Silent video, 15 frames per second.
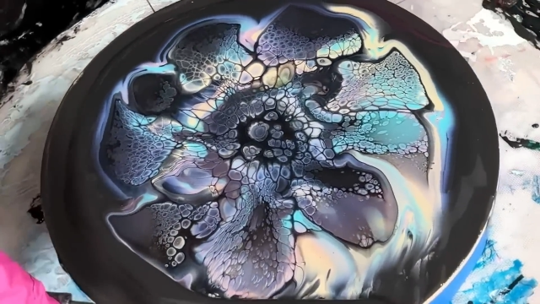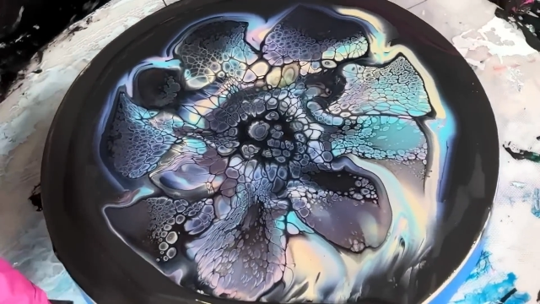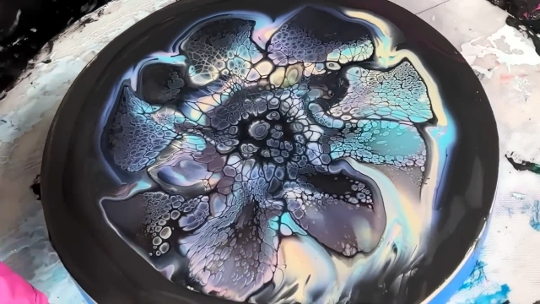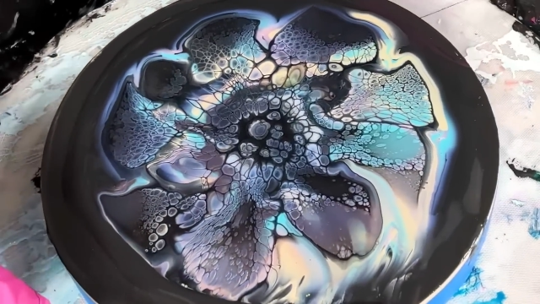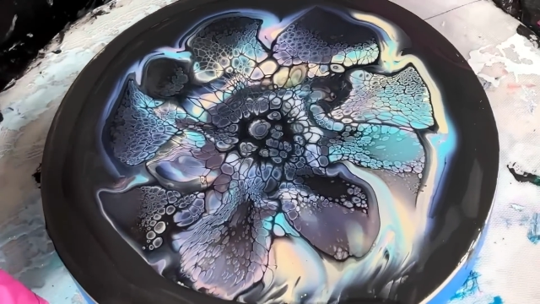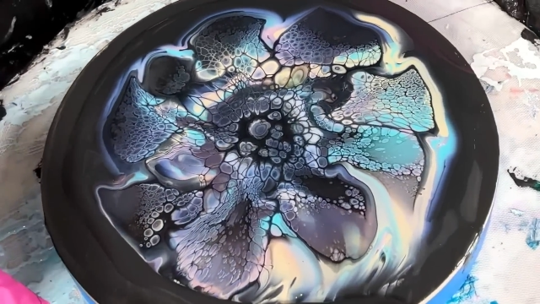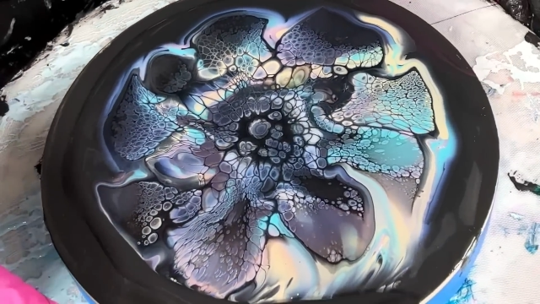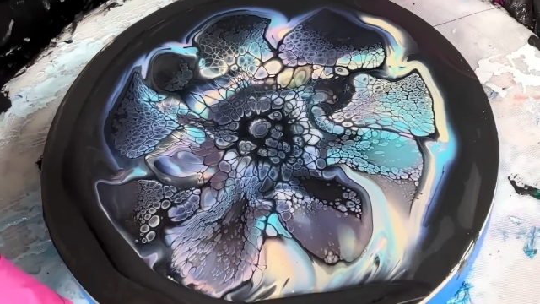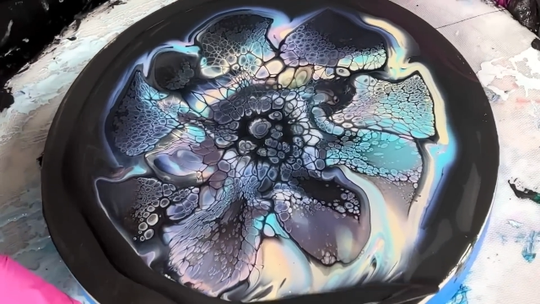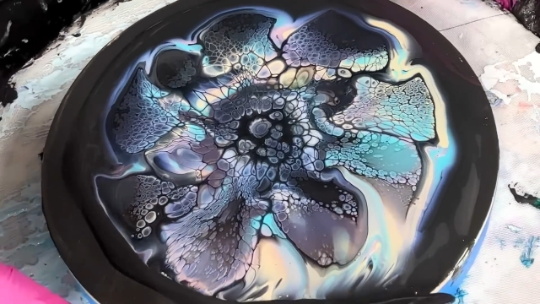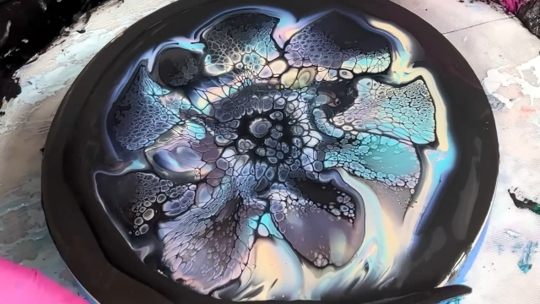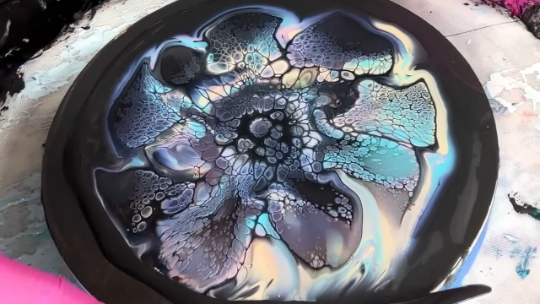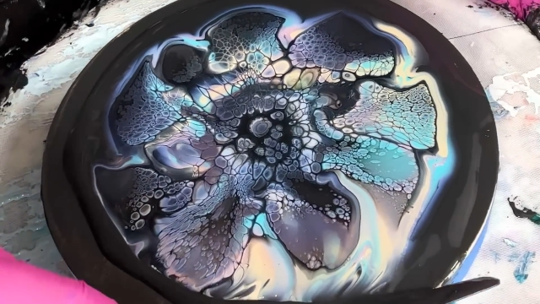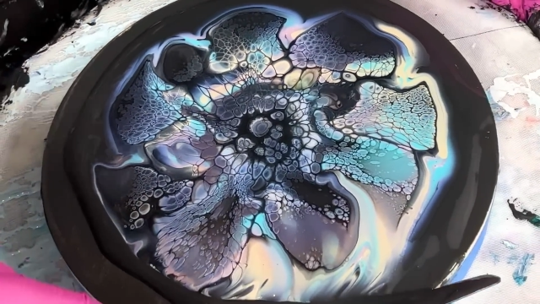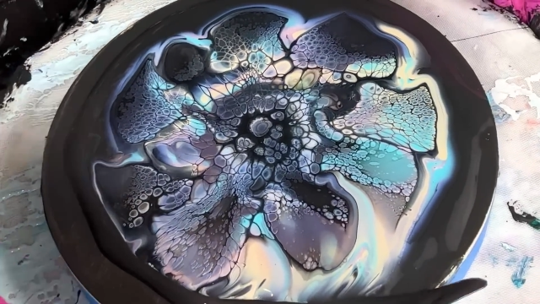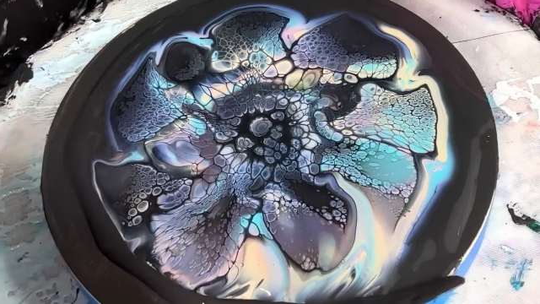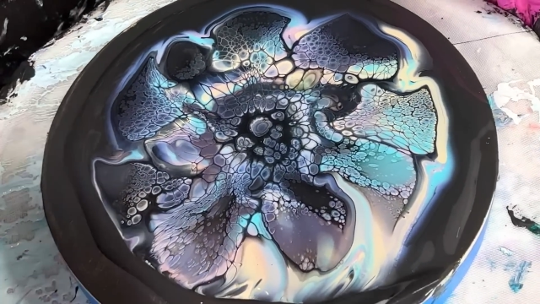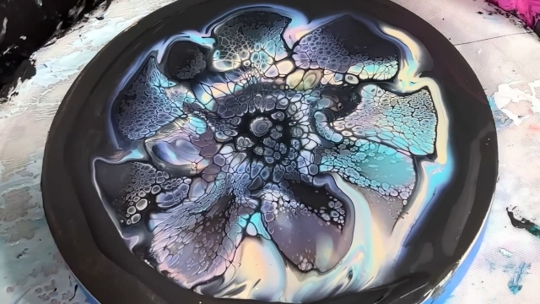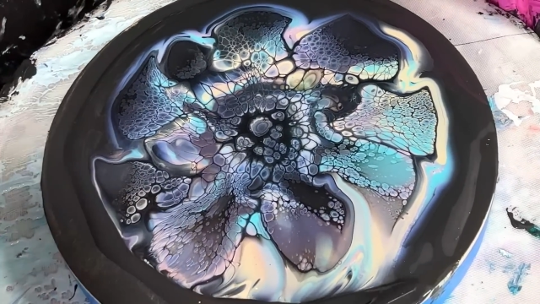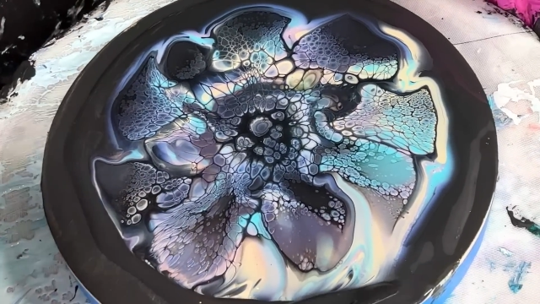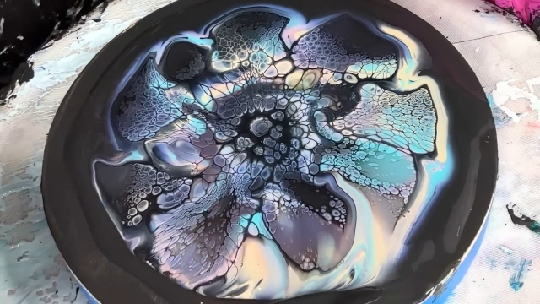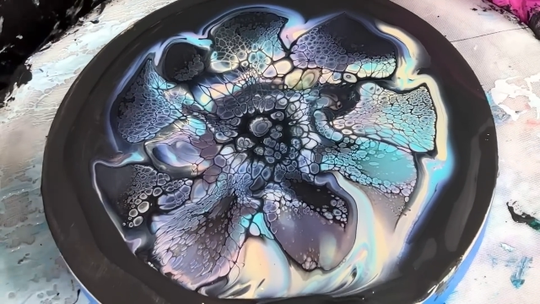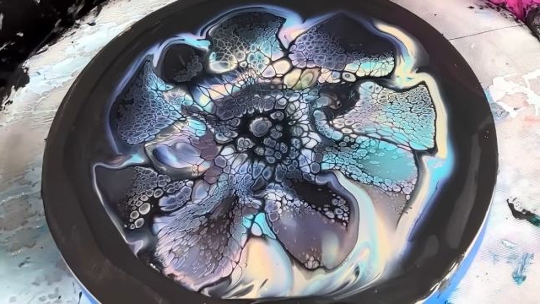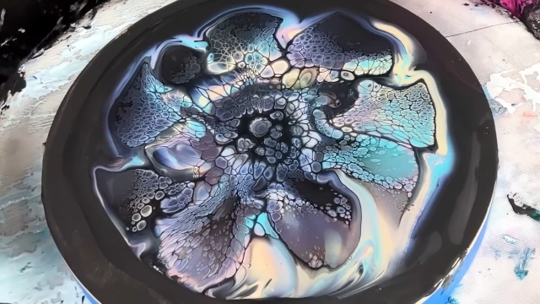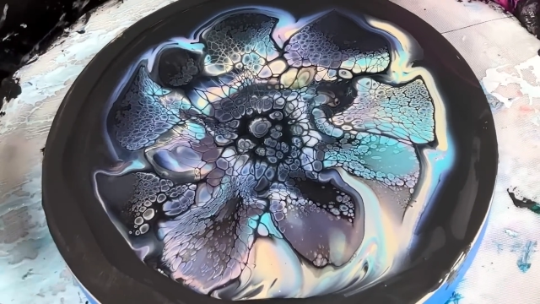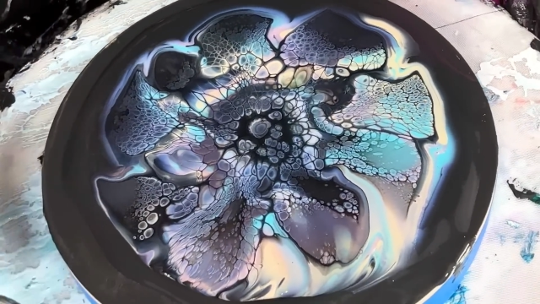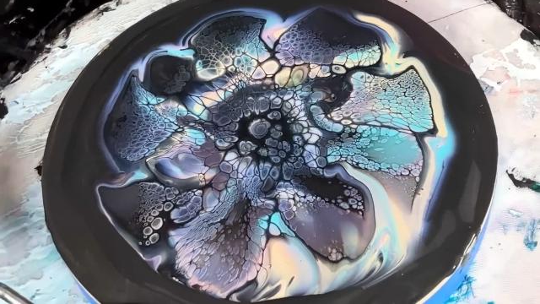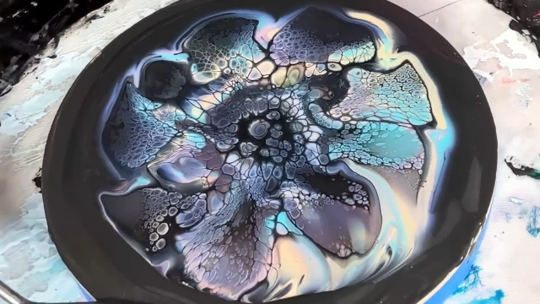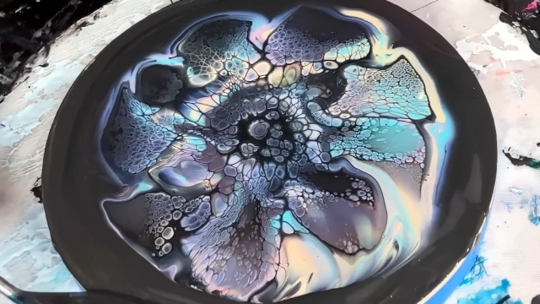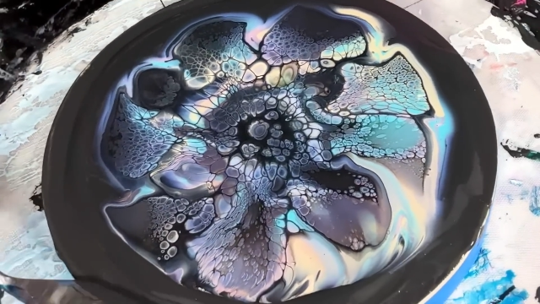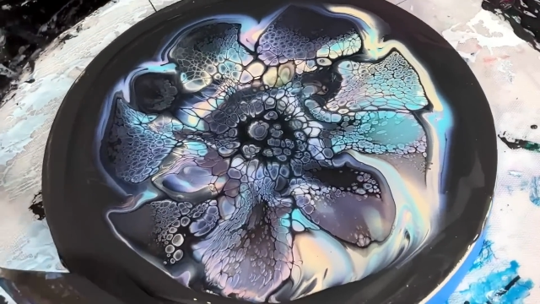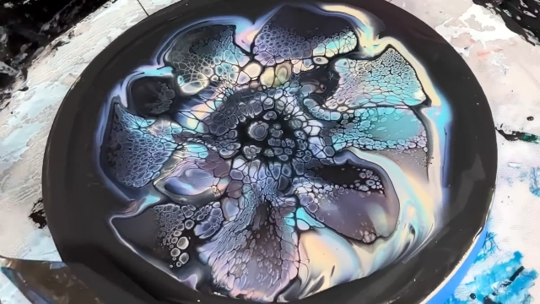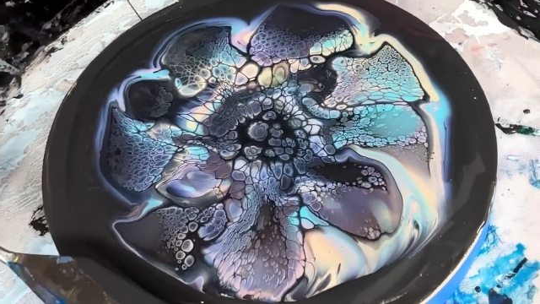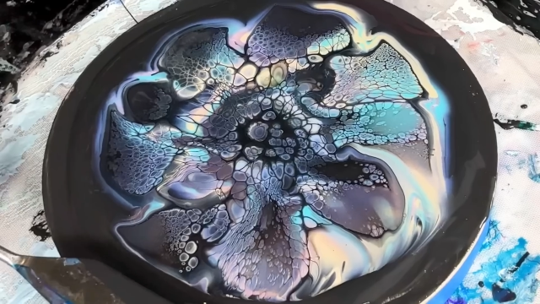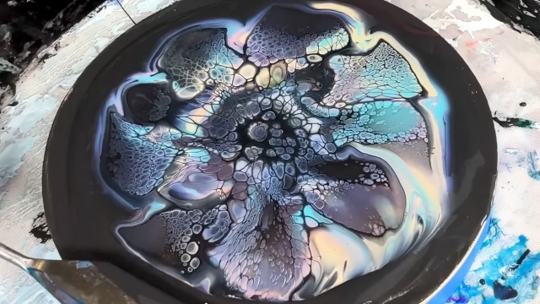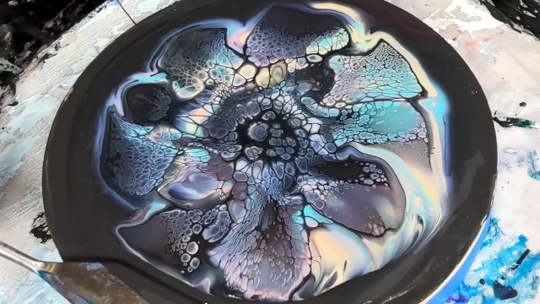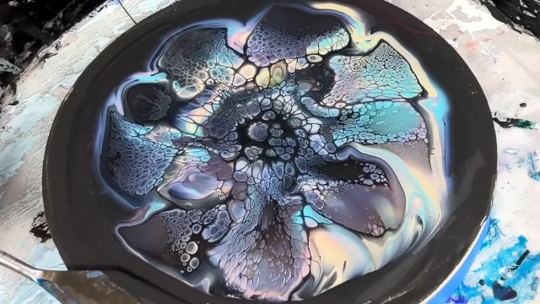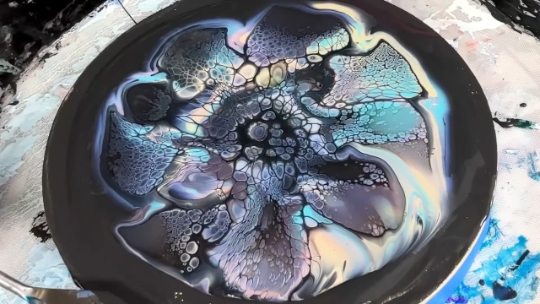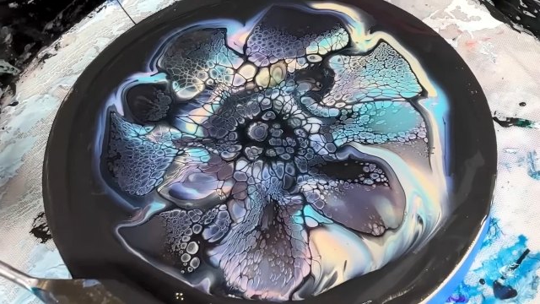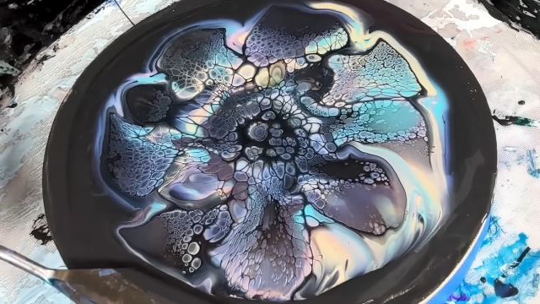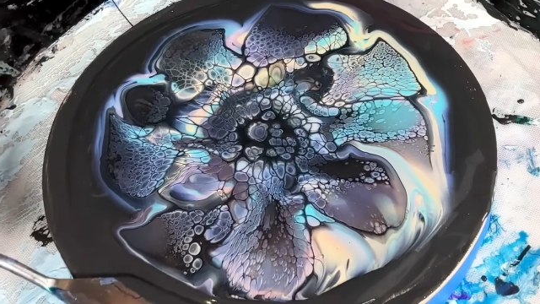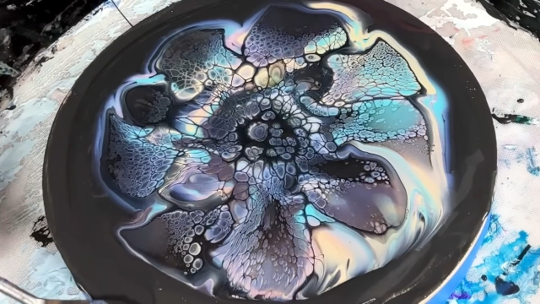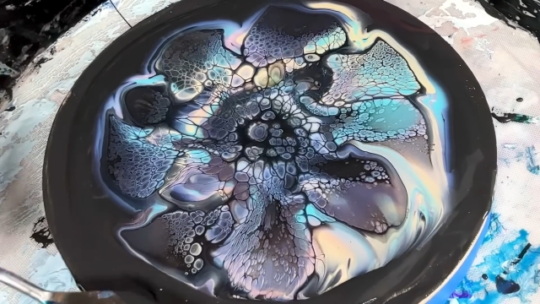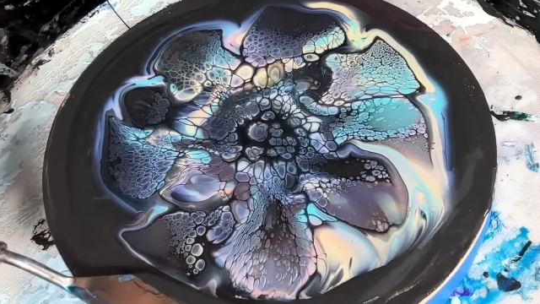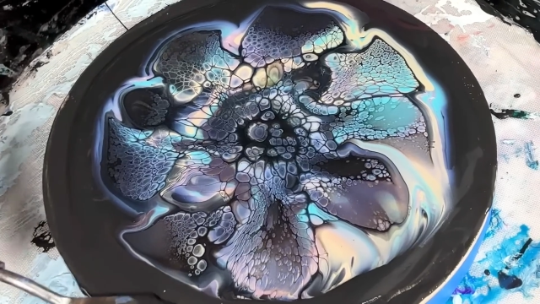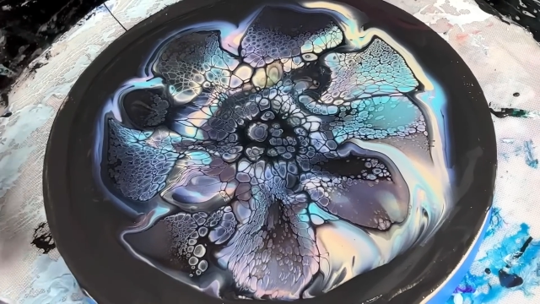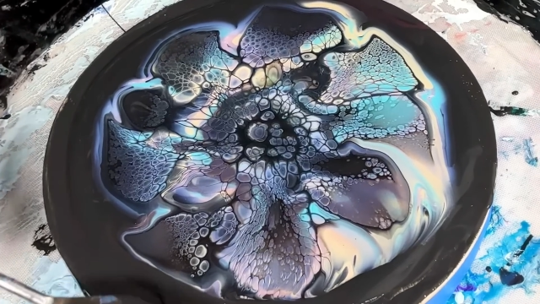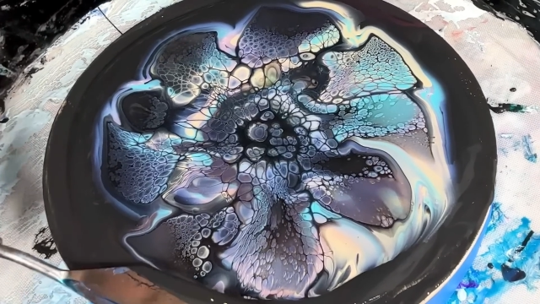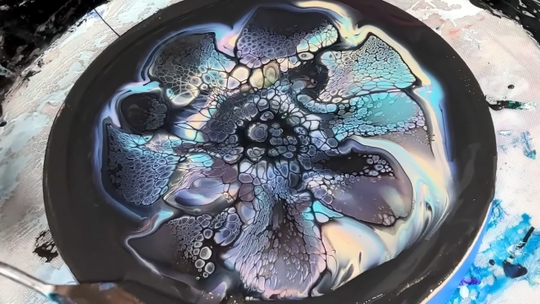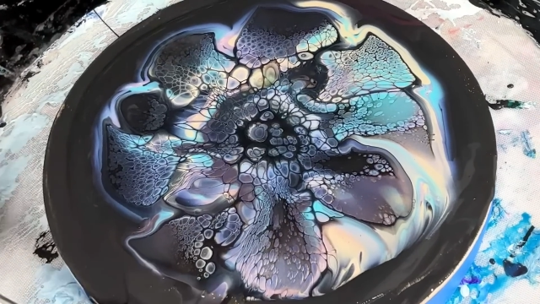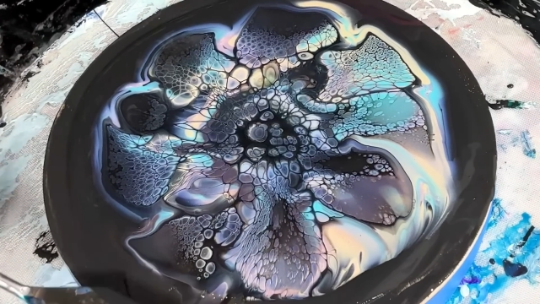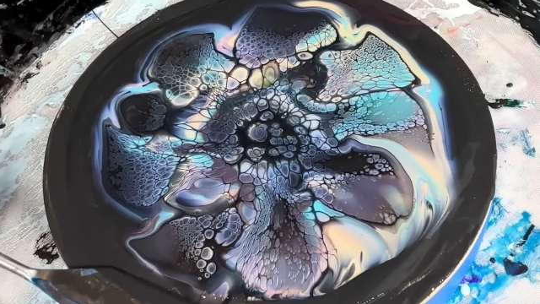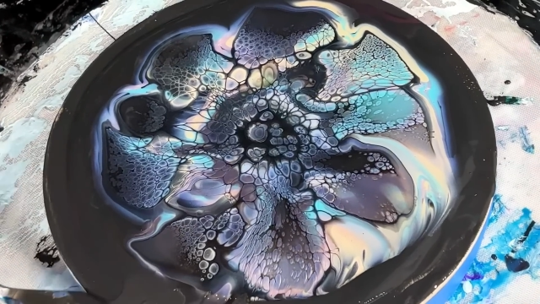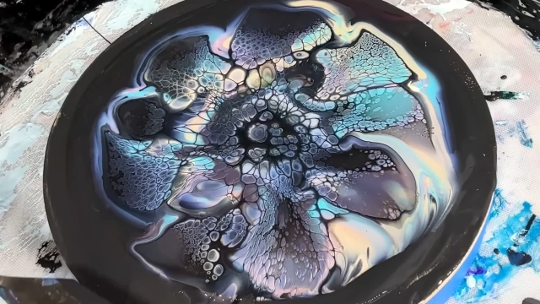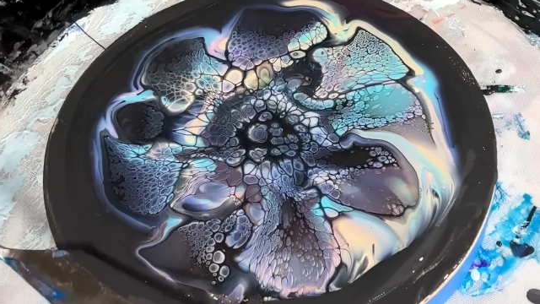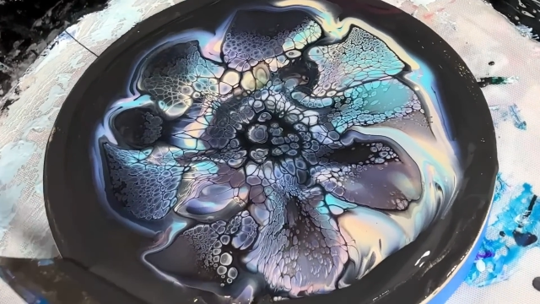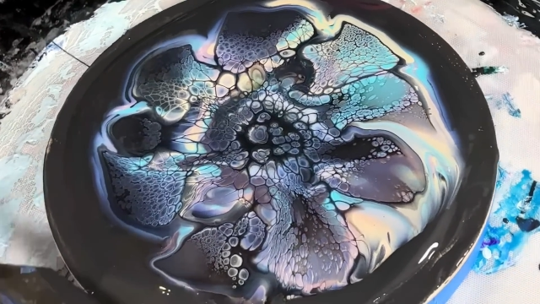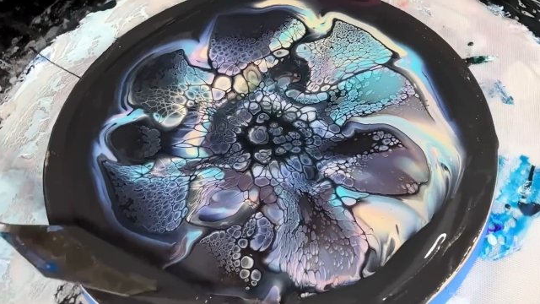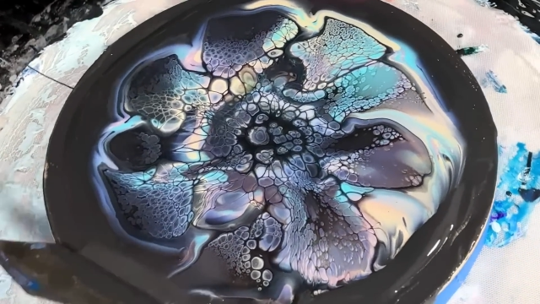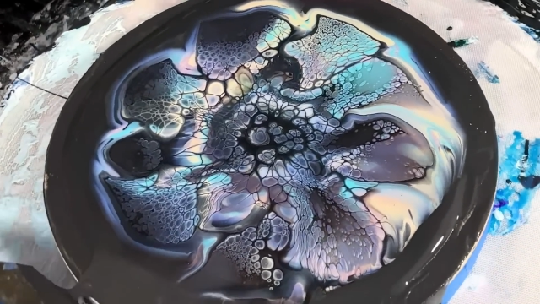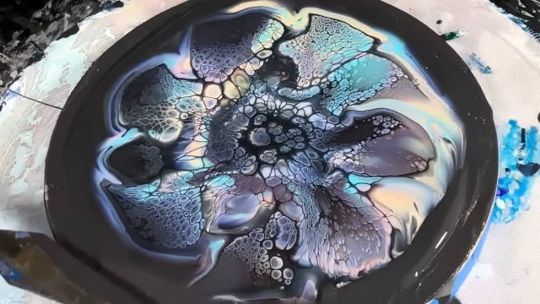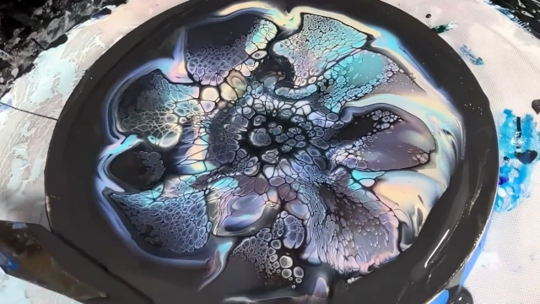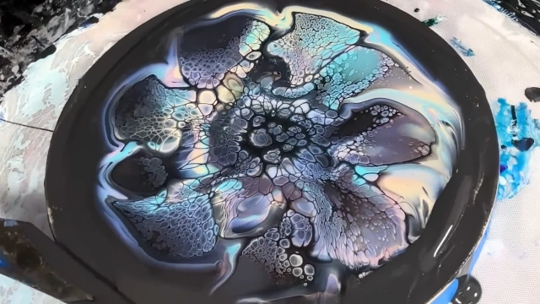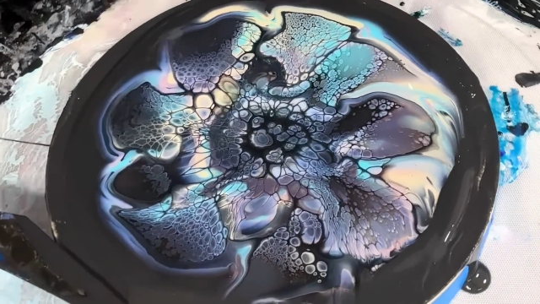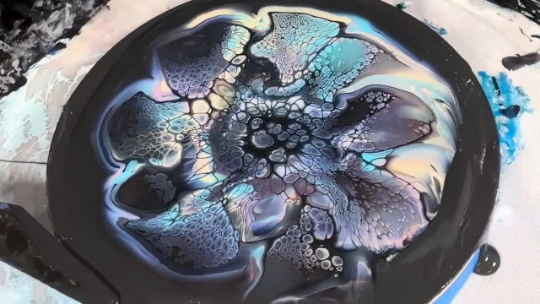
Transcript: (no speaker visible)